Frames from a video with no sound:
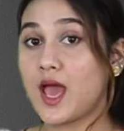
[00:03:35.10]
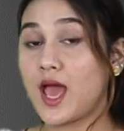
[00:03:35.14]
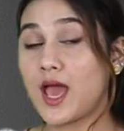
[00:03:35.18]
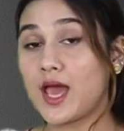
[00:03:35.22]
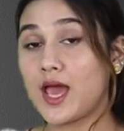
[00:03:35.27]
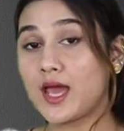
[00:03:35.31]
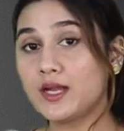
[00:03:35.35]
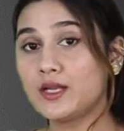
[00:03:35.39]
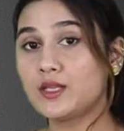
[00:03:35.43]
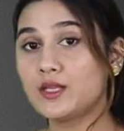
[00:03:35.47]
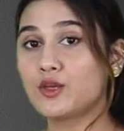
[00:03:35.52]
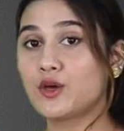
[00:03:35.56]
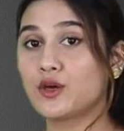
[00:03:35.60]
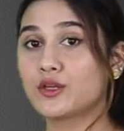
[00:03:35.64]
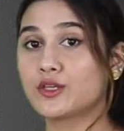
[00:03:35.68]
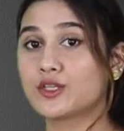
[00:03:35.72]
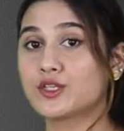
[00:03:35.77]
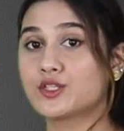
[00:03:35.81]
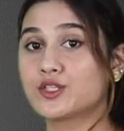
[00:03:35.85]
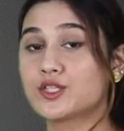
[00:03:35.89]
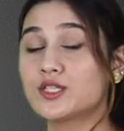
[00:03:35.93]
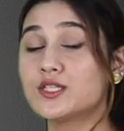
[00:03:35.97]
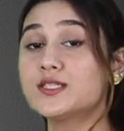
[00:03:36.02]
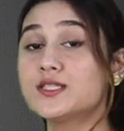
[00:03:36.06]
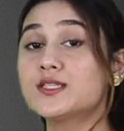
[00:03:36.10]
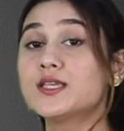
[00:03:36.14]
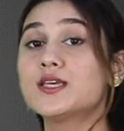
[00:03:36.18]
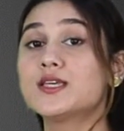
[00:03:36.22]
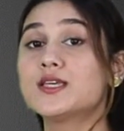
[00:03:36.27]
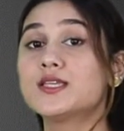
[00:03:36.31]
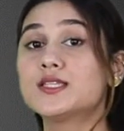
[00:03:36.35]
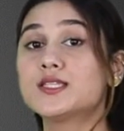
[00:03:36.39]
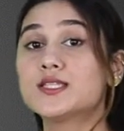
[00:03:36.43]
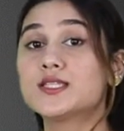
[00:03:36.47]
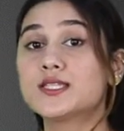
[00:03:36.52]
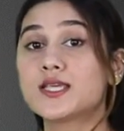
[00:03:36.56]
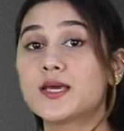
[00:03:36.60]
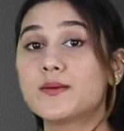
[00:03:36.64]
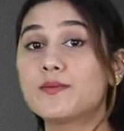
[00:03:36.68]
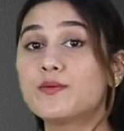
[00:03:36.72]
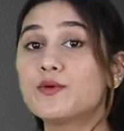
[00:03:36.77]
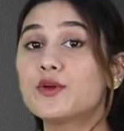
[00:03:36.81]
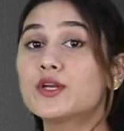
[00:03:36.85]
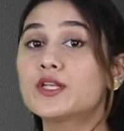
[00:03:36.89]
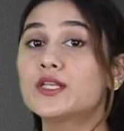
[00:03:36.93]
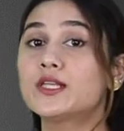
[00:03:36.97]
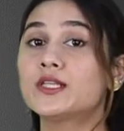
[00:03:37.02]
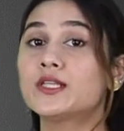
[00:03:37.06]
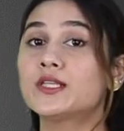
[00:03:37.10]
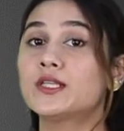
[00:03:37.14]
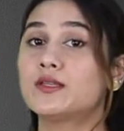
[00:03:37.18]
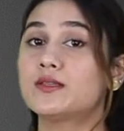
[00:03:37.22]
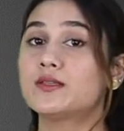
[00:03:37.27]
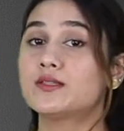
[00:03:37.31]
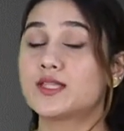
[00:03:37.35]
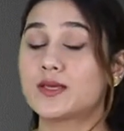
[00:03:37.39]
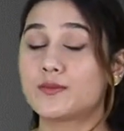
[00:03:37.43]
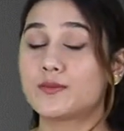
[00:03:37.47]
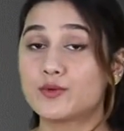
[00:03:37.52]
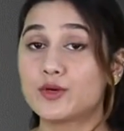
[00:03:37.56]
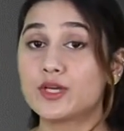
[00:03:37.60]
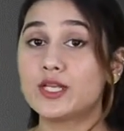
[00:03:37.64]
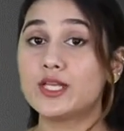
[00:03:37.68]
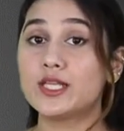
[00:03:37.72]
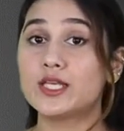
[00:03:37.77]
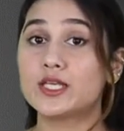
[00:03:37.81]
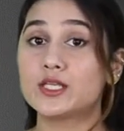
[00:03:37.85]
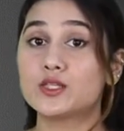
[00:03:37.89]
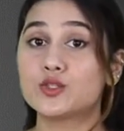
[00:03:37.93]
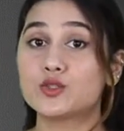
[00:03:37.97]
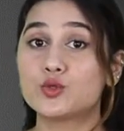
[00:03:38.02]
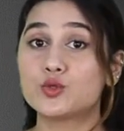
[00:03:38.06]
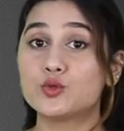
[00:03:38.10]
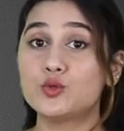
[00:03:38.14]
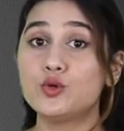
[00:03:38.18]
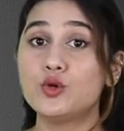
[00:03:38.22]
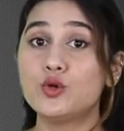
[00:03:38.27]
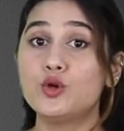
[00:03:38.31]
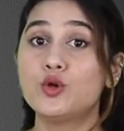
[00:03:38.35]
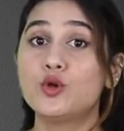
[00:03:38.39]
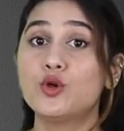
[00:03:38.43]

and the oranges separately into